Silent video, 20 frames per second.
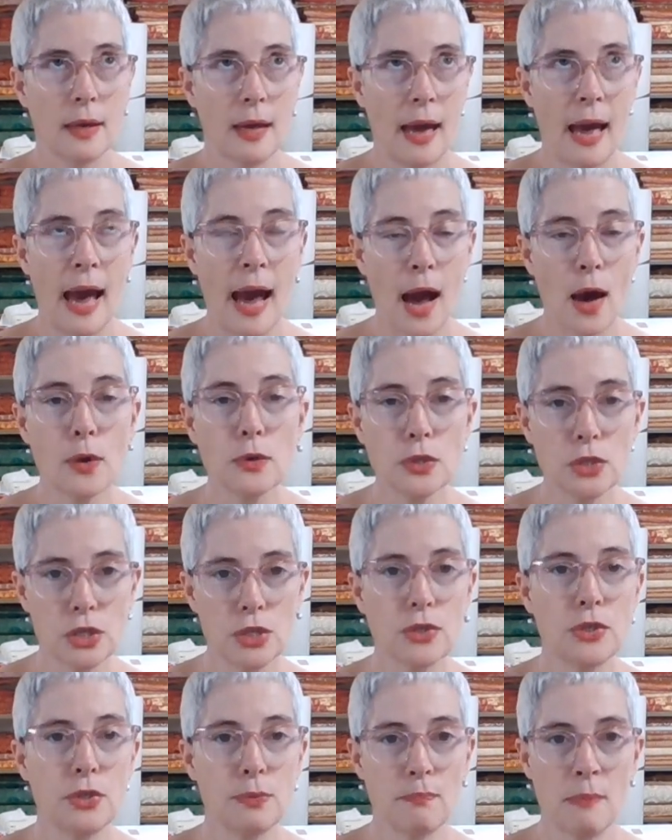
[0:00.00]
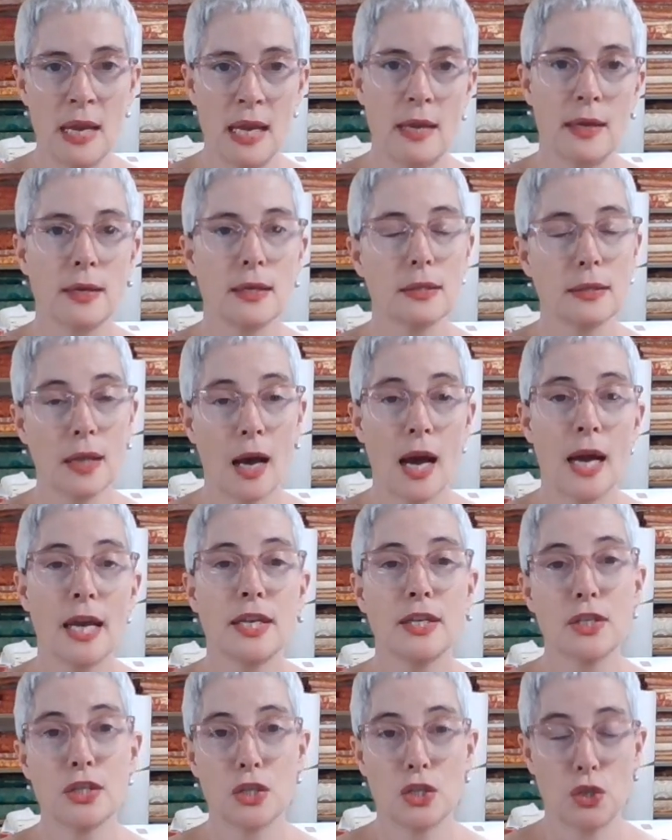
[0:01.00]
how to make
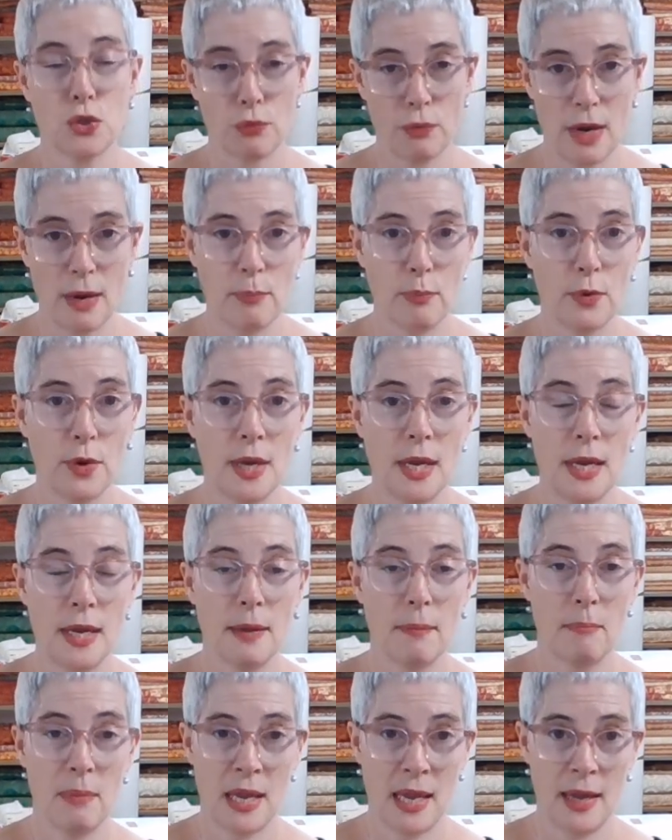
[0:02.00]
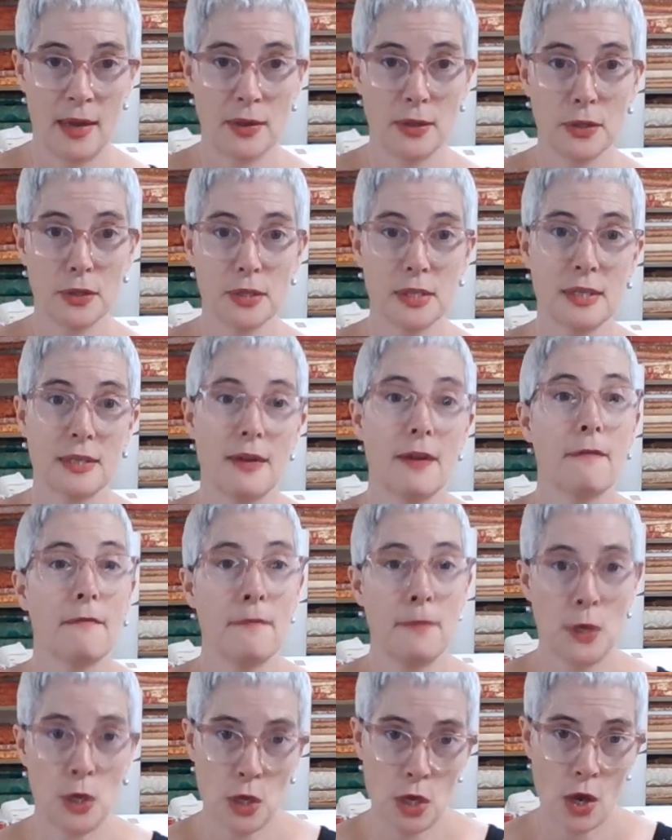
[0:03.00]
lined drapery panels
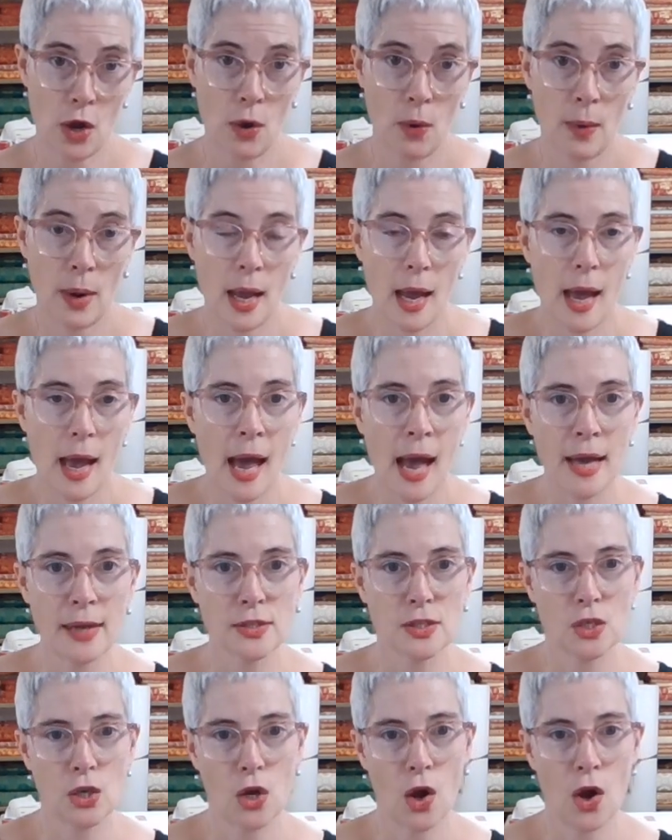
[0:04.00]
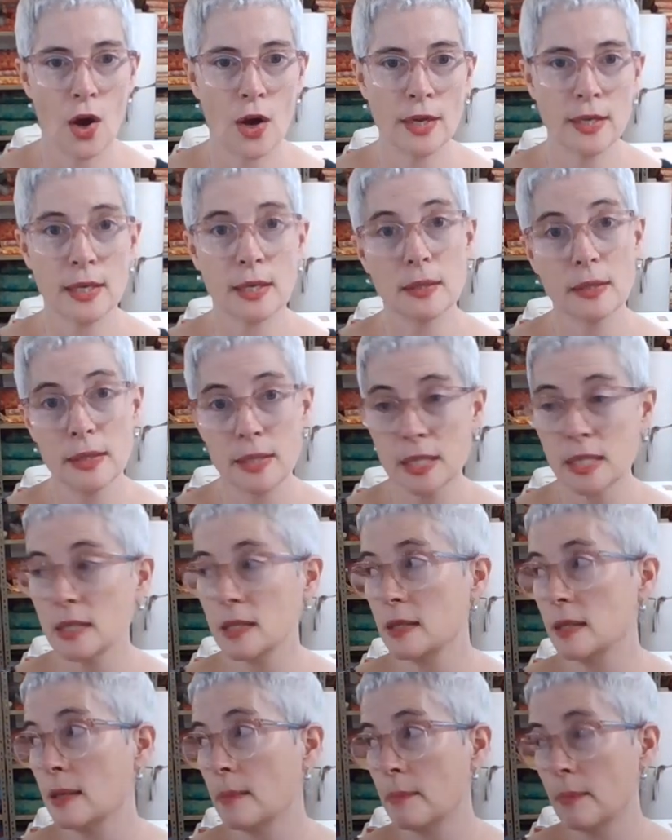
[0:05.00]
video has gone, at least
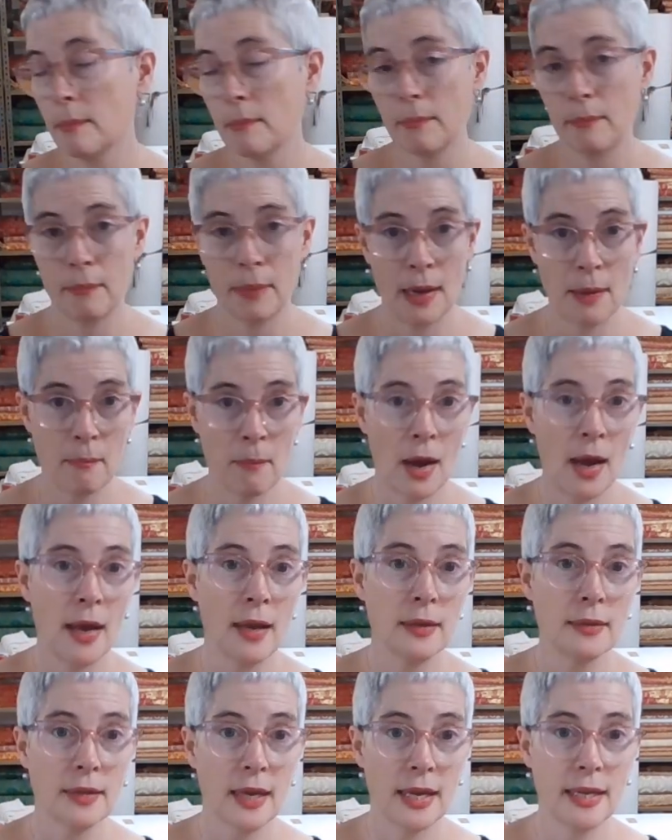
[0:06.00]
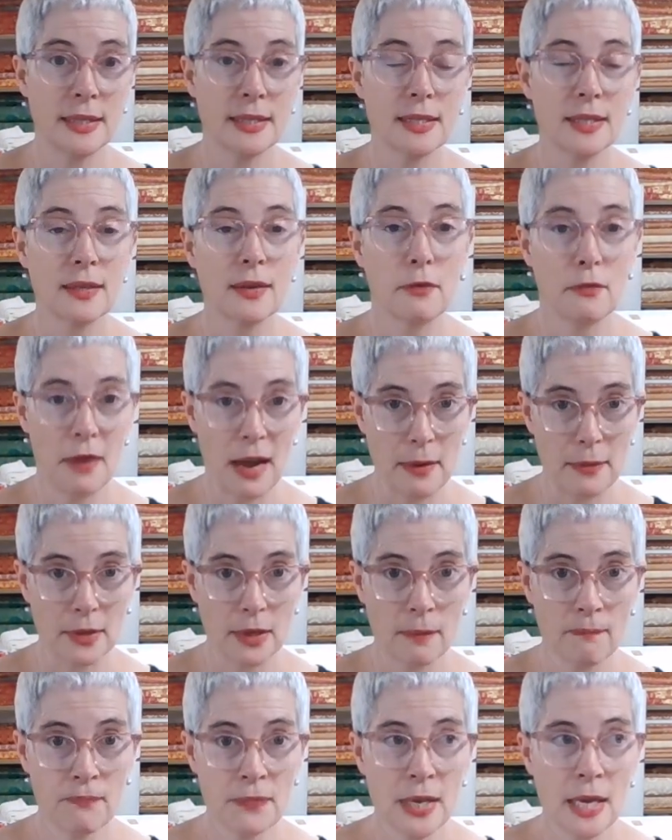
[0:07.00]
by My Lights
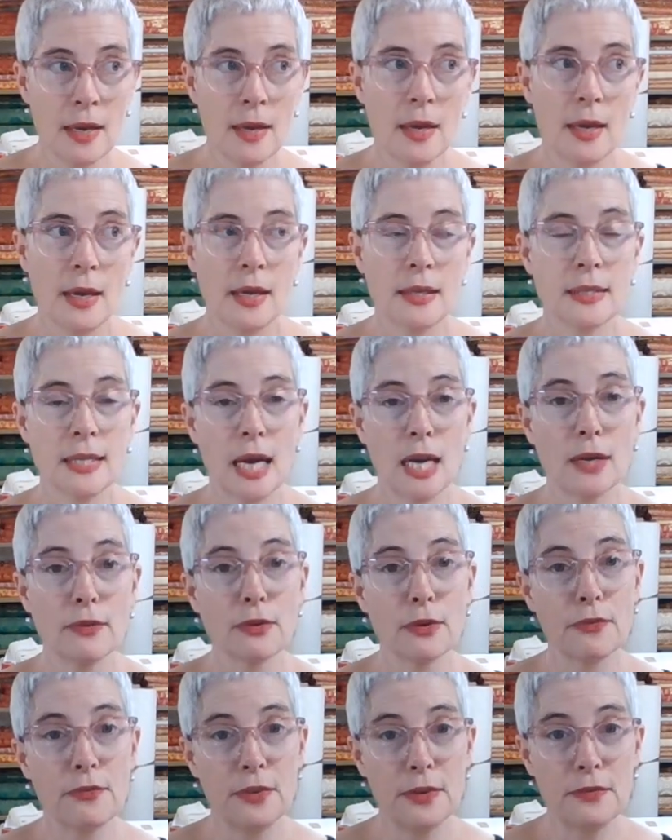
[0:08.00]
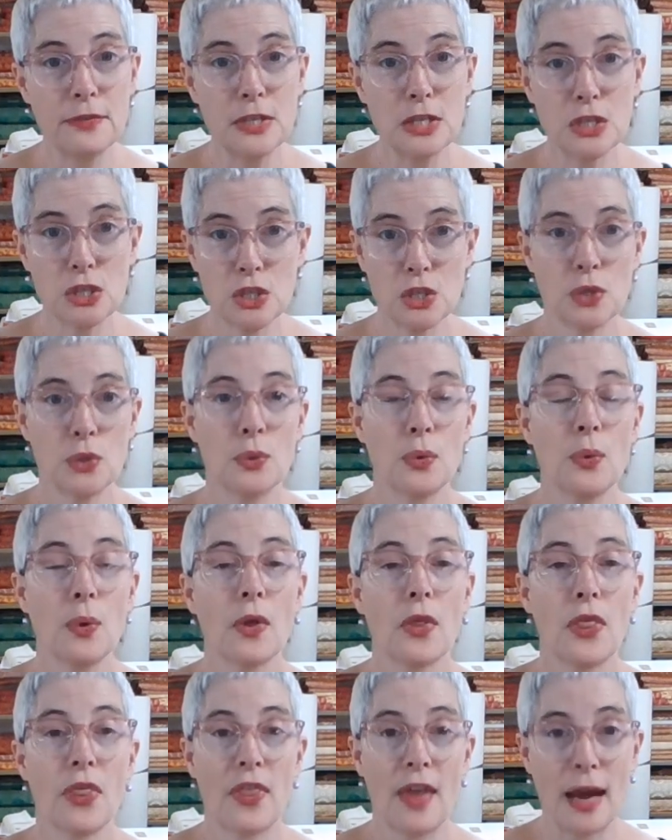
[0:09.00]
viral. It's had over
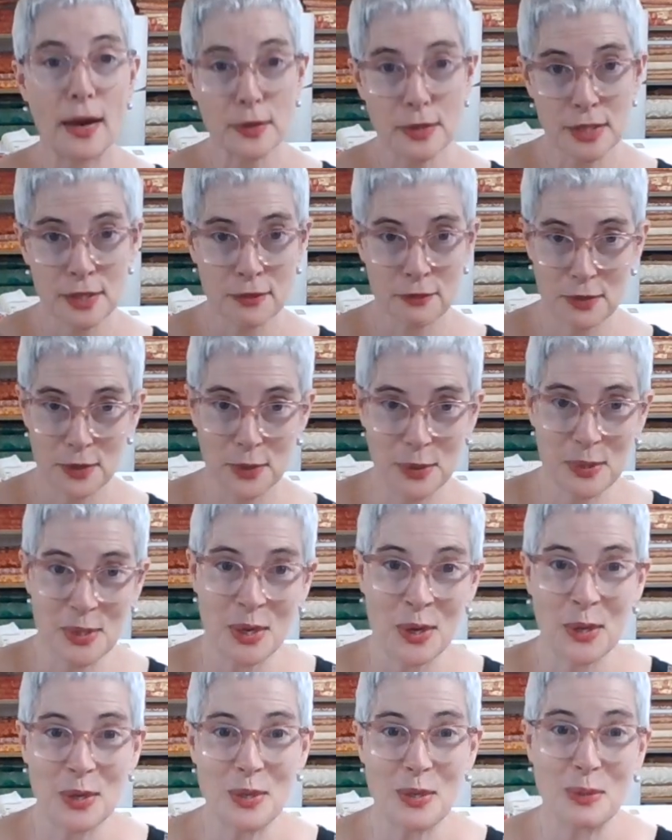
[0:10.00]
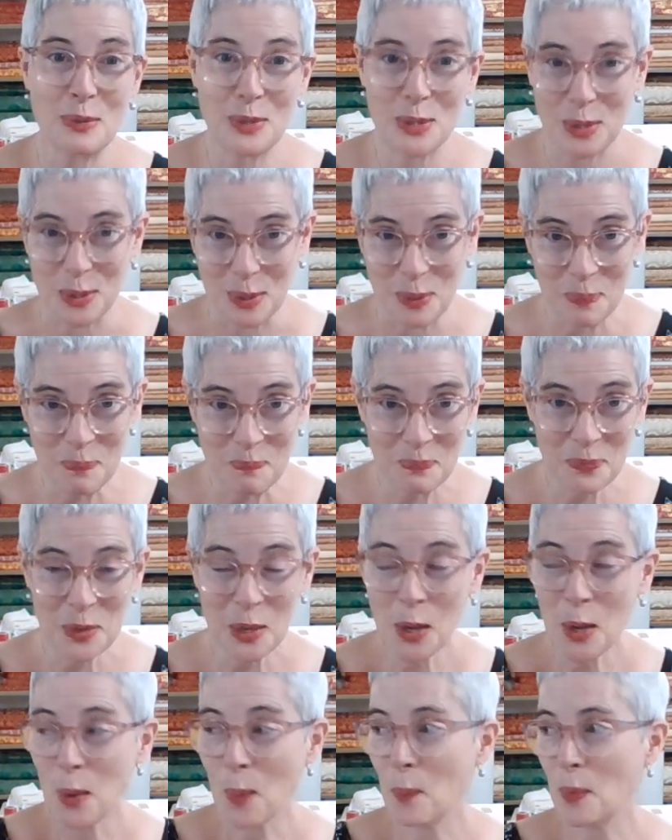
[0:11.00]
52,000 views on YouTube,
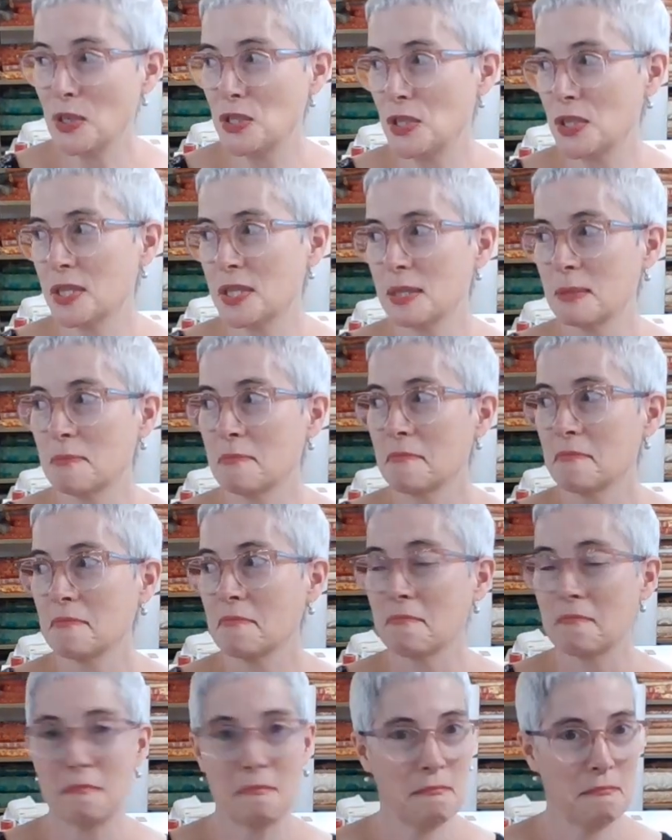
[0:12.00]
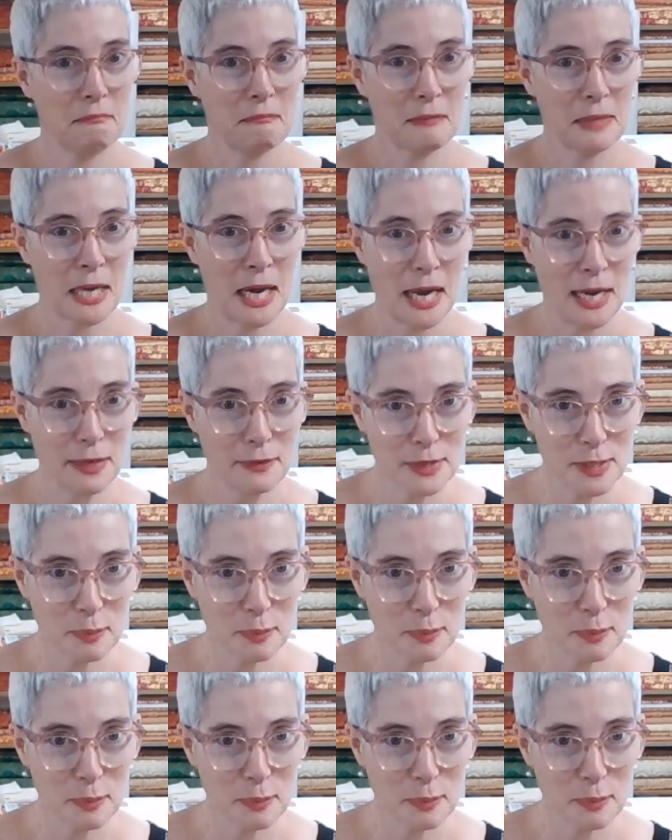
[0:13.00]
which is kind of